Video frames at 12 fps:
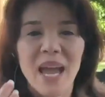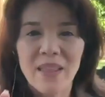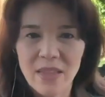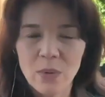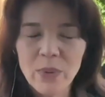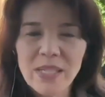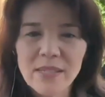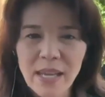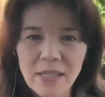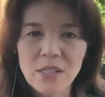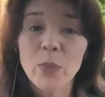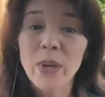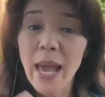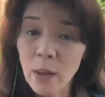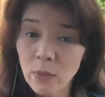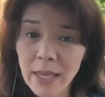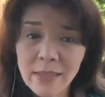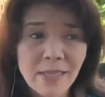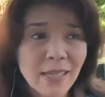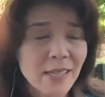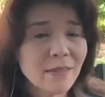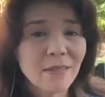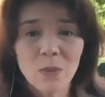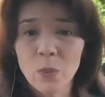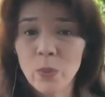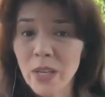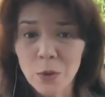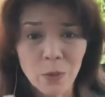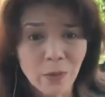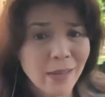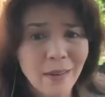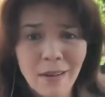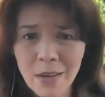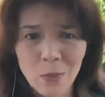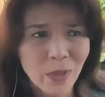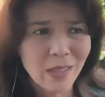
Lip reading: And then we outlined it, we agreed on it